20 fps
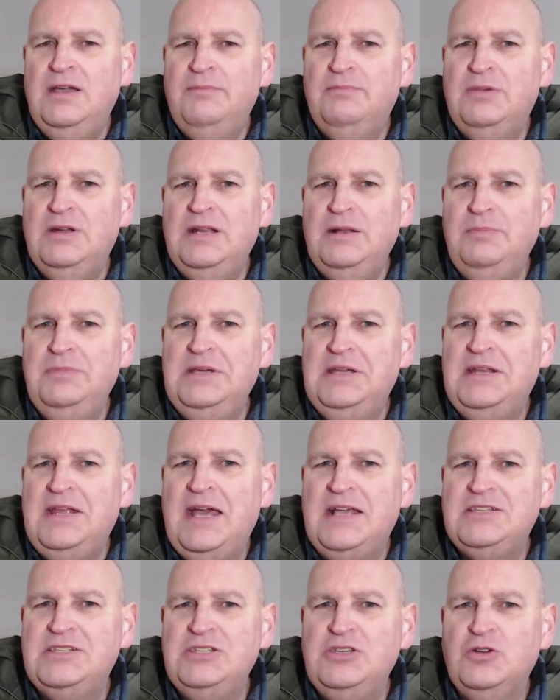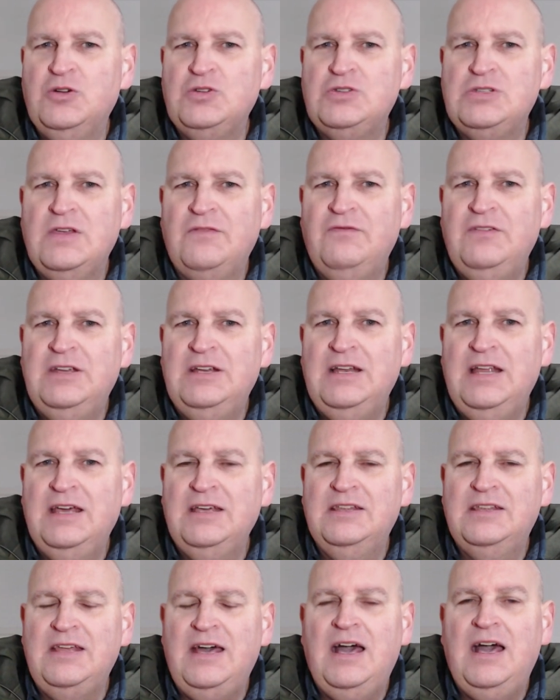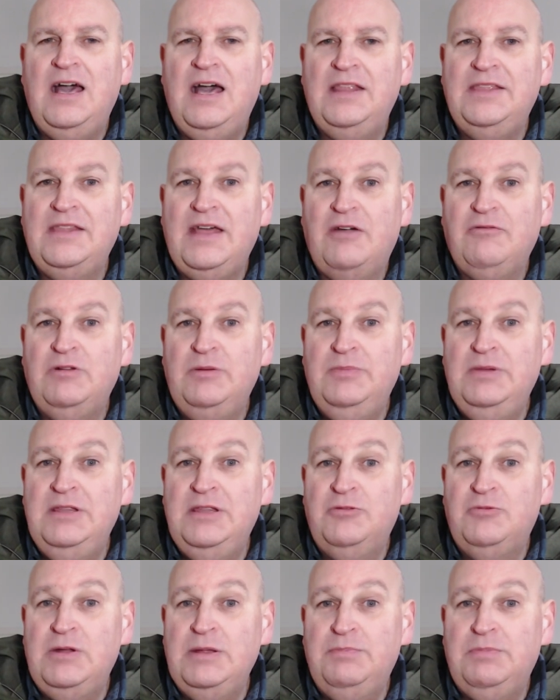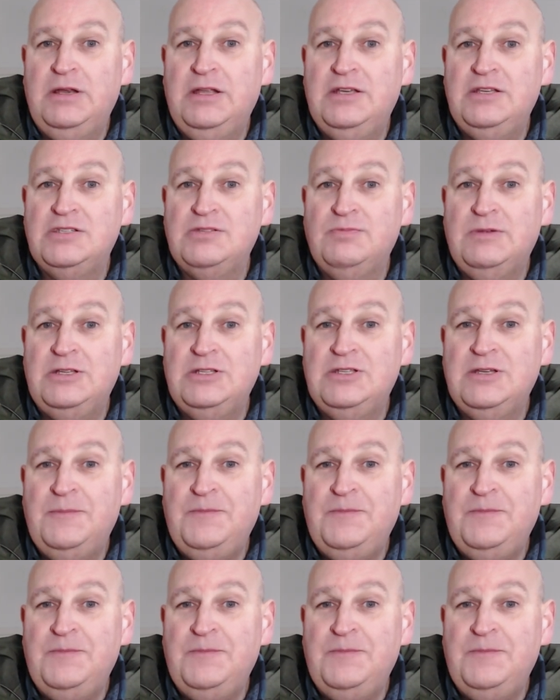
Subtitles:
but it'll be an SE or something like that, and that will be the replacement.